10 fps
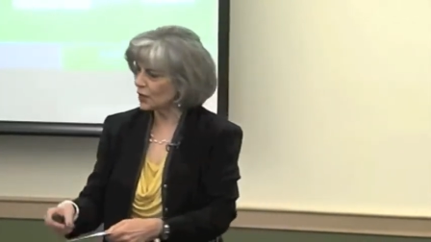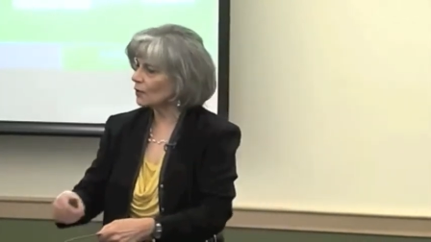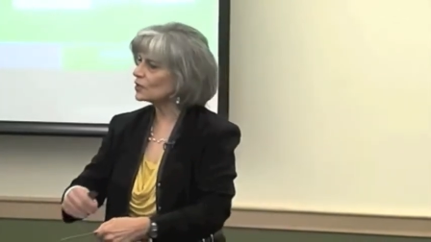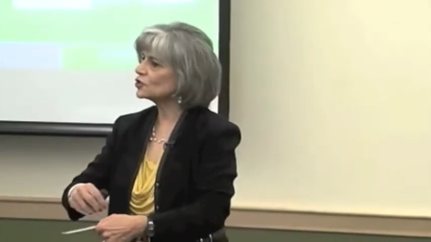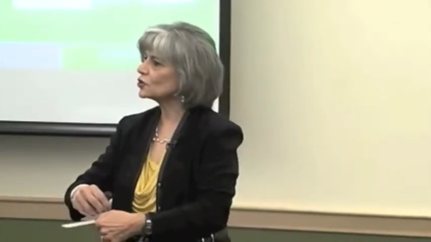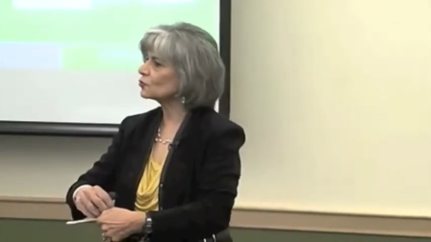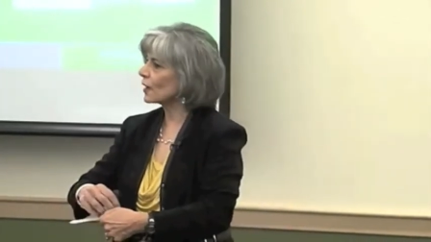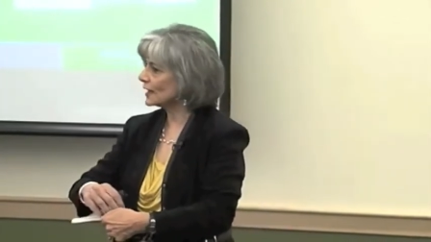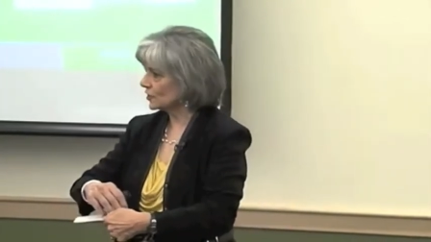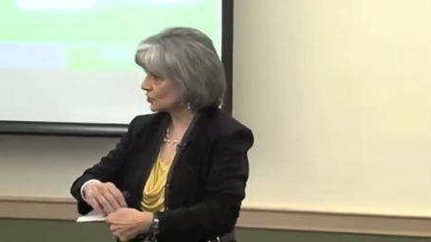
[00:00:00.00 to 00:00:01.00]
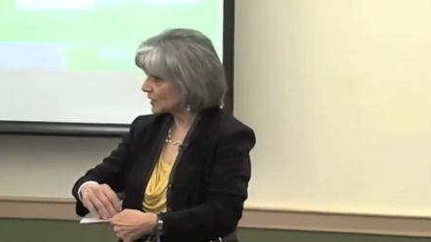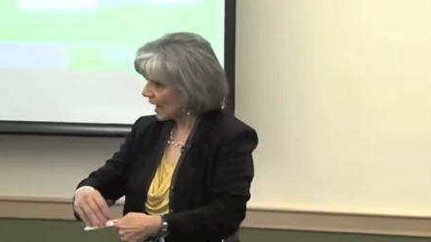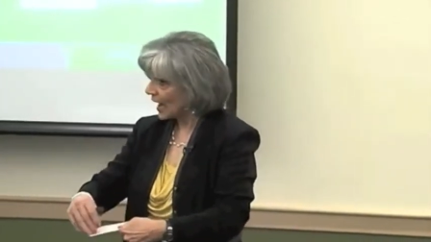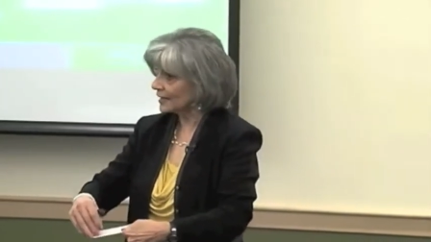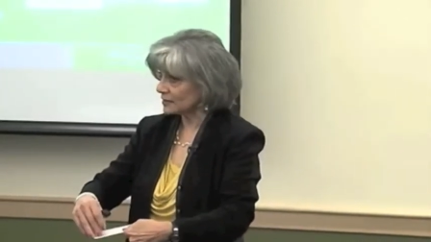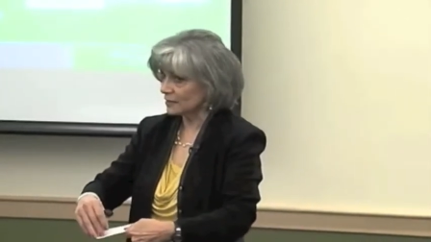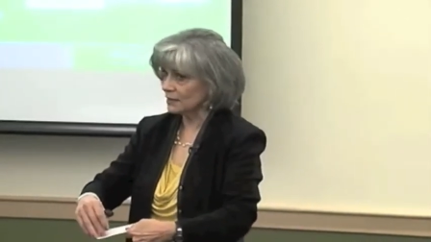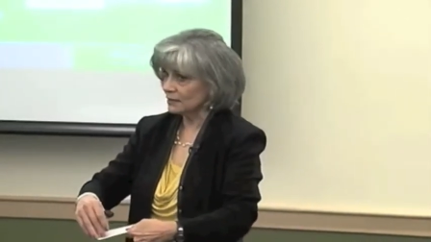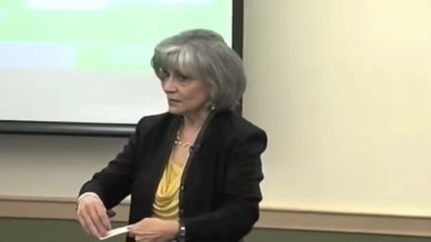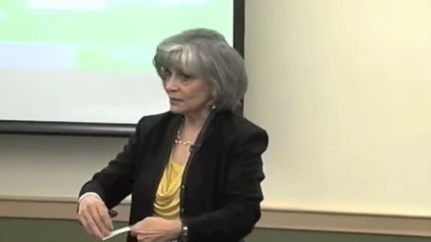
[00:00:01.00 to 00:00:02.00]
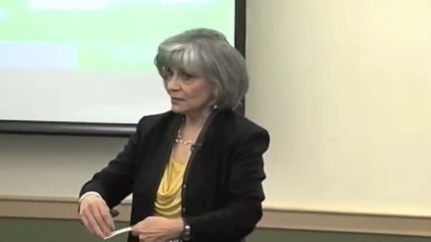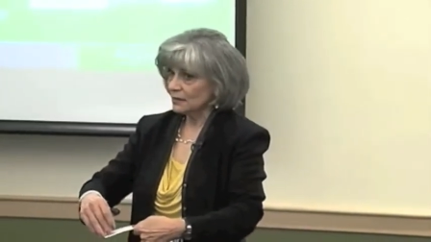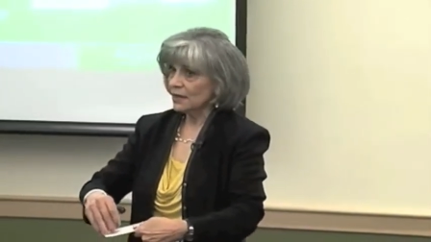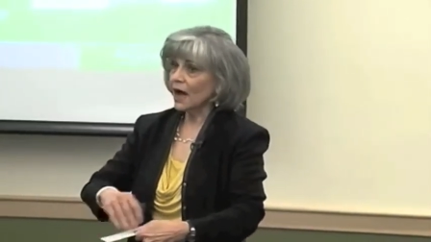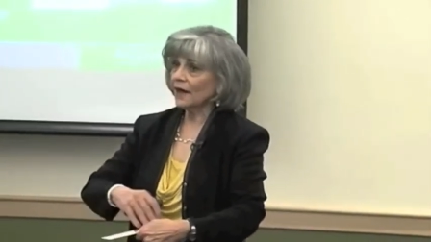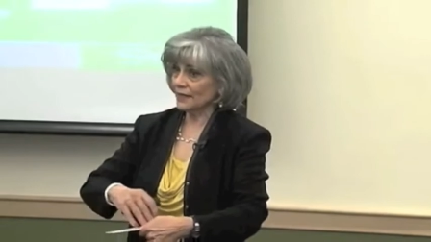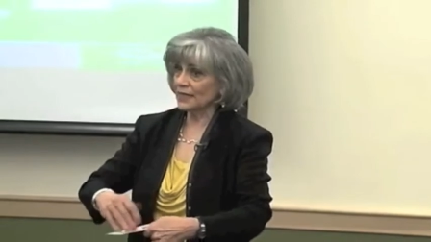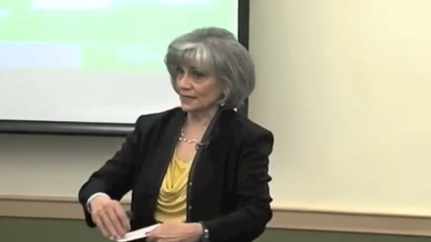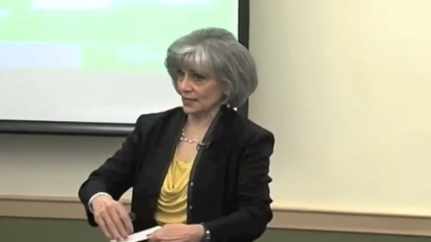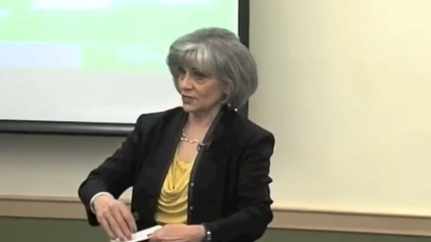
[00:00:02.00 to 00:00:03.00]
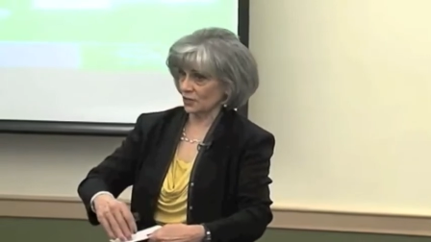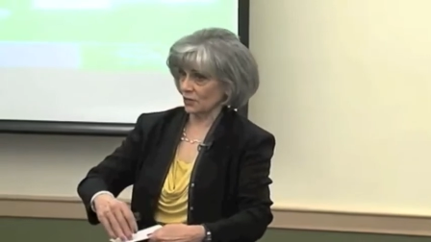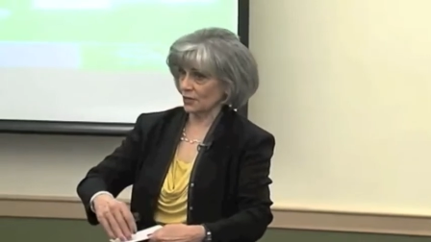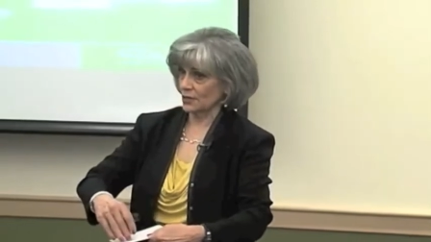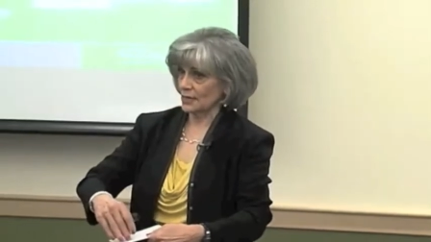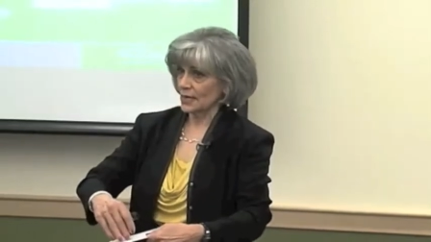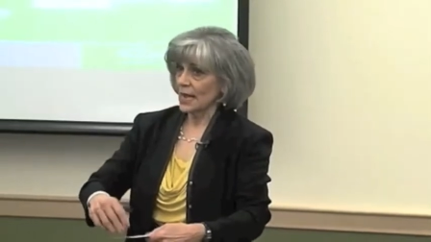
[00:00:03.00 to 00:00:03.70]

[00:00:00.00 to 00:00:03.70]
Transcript: I want you to write your title on the index card,